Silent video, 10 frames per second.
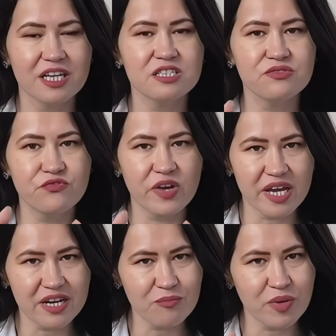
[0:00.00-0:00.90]
is
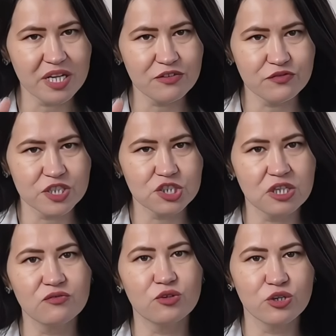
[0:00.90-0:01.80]
very
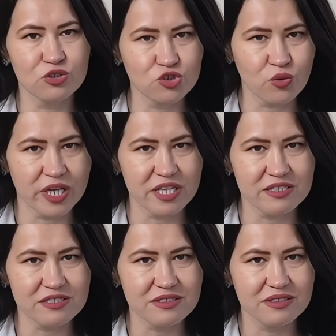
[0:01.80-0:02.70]
beneficial for your
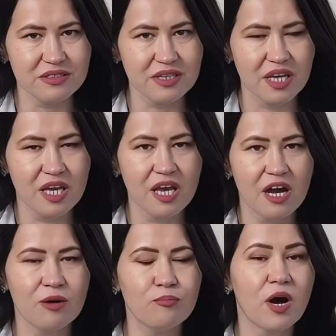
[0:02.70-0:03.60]
joints.
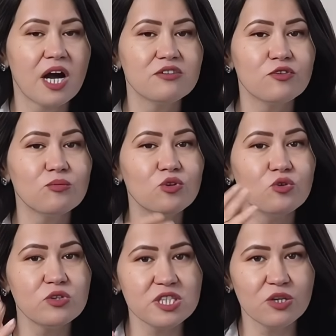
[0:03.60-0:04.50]
Apart from
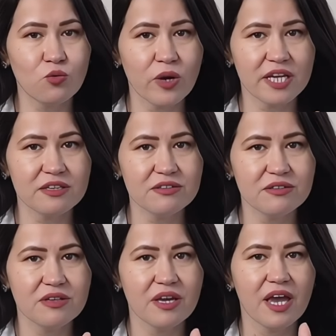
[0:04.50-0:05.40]
losing weight,
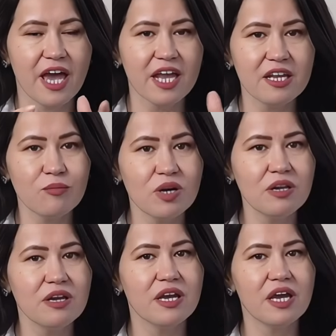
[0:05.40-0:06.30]

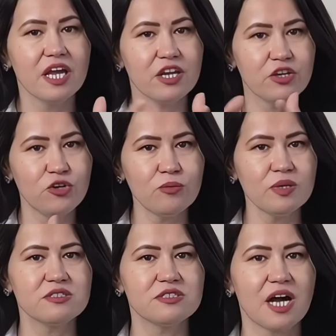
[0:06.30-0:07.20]
animal and
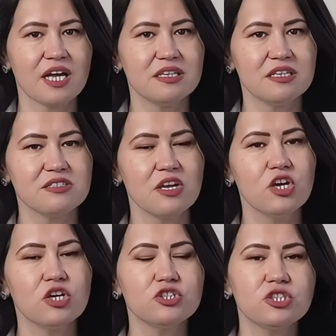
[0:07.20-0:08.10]
human studies
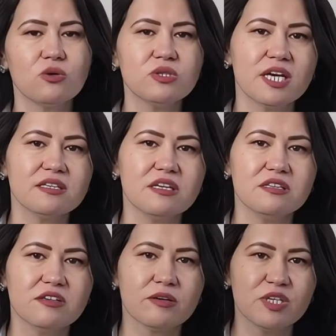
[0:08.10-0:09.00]
show that
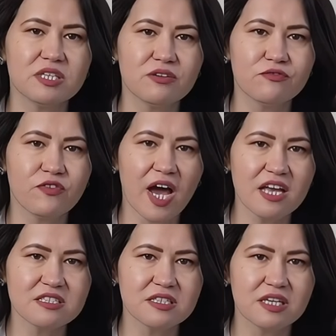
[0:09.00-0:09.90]
intermittent
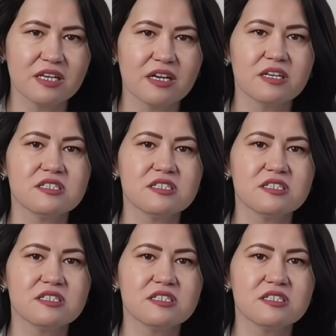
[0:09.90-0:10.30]
fasting